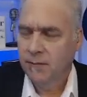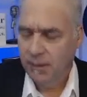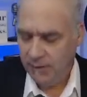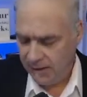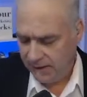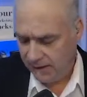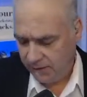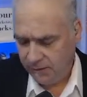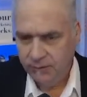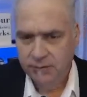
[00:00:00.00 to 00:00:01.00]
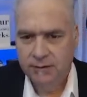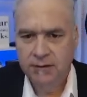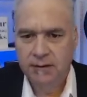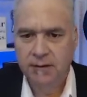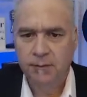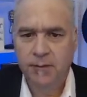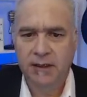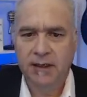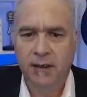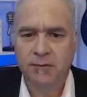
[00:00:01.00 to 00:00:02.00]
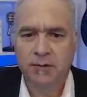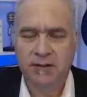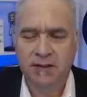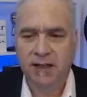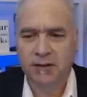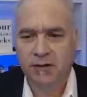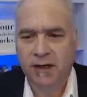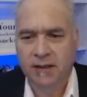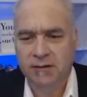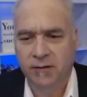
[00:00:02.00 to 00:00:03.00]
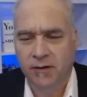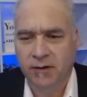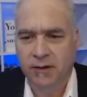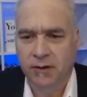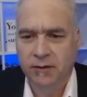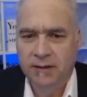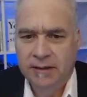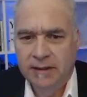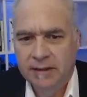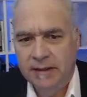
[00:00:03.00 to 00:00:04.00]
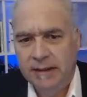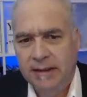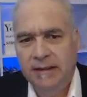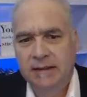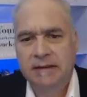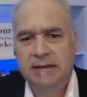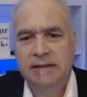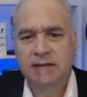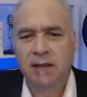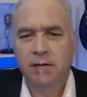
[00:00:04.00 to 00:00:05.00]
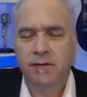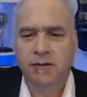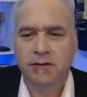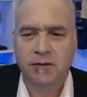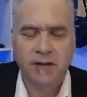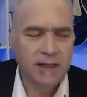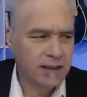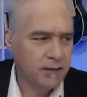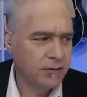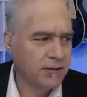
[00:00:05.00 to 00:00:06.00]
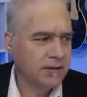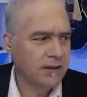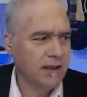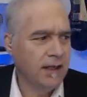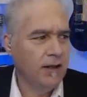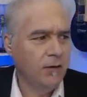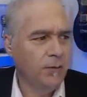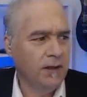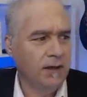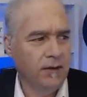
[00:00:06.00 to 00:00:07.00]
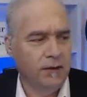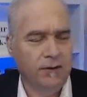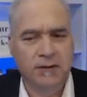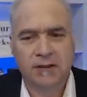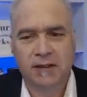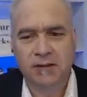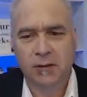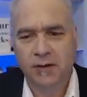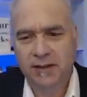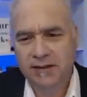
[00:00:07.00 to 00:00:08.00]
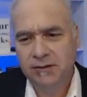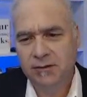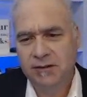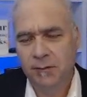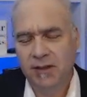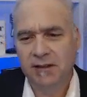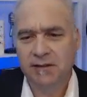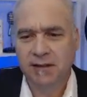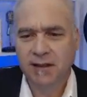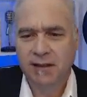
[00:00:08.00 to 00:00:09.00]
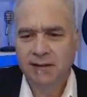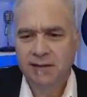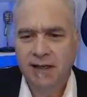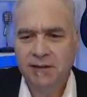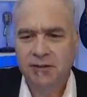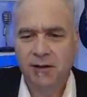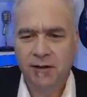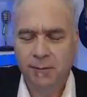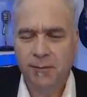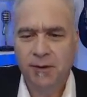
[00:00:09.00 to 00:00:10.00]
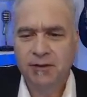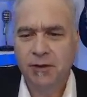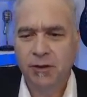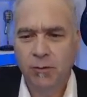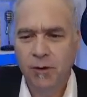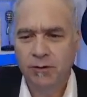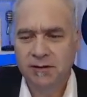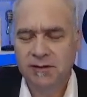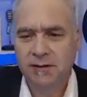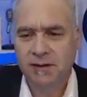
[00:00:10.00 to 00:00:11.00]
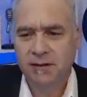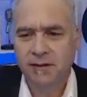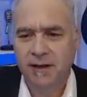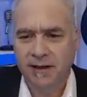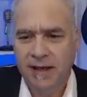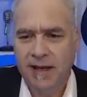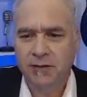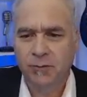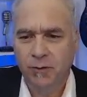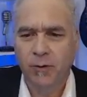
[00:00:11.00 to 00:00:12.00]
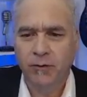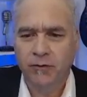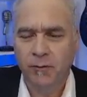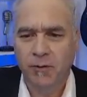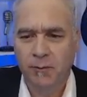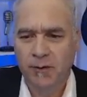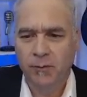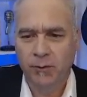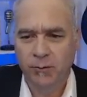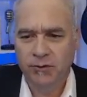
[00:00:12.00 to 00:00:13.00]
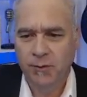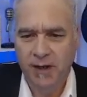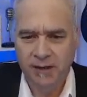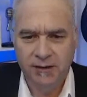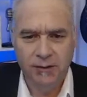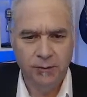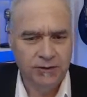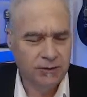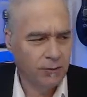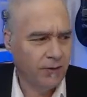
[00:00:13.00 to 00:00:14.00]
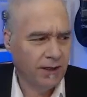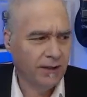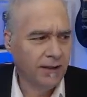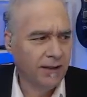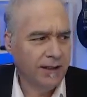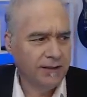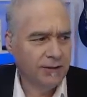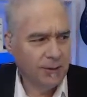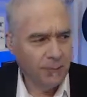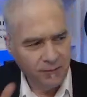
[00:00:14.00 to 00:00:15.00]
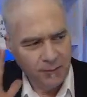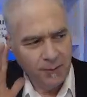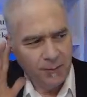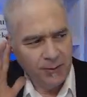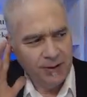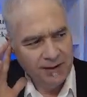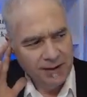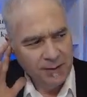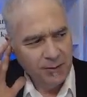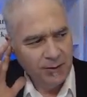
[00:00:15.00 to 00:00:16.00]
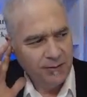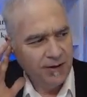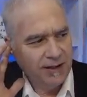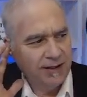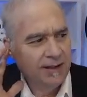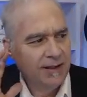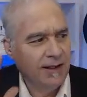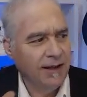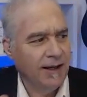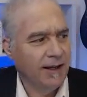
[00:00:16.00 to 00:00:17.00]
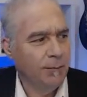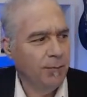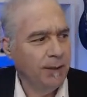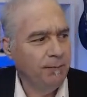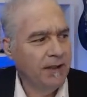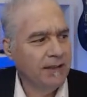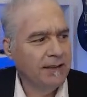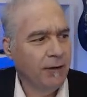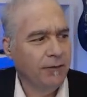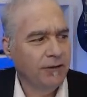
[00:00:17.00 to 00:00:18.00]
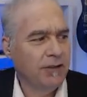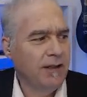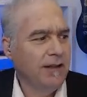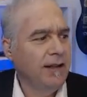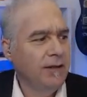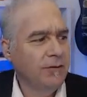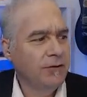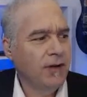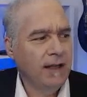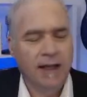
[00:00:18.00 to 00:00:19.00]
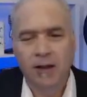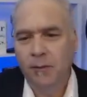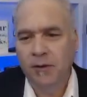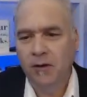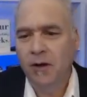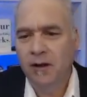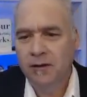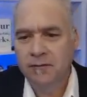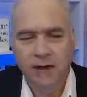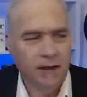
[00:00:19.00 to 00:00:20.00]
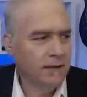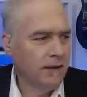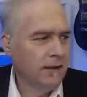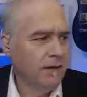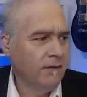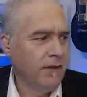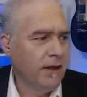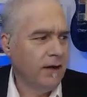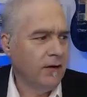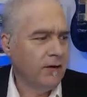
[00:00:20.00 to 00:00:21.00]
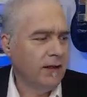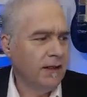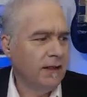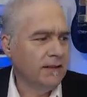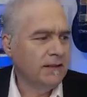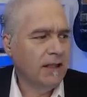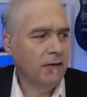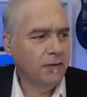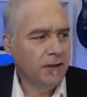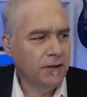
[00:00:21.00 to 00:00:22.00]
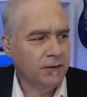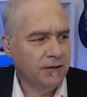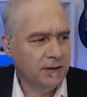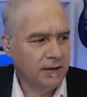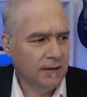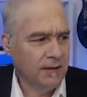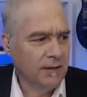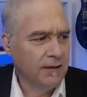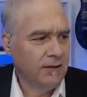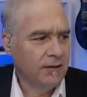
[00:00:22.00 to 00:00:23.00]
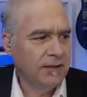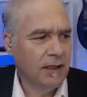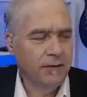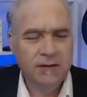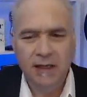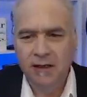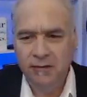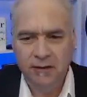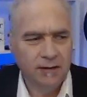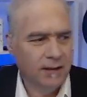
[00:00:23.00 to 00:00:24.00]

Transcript: Maybe not, I don't know, but it helps me stay on track, so there you go. Selfish, they're not interested in helping others. And so it's interesting because Scott shared a bunch of quotes, like actual quotes from the people who responded to his survey. And so some of them are pretty funny, but selfish. They don't try to help at all, right? They're self-interested. They're self-centered.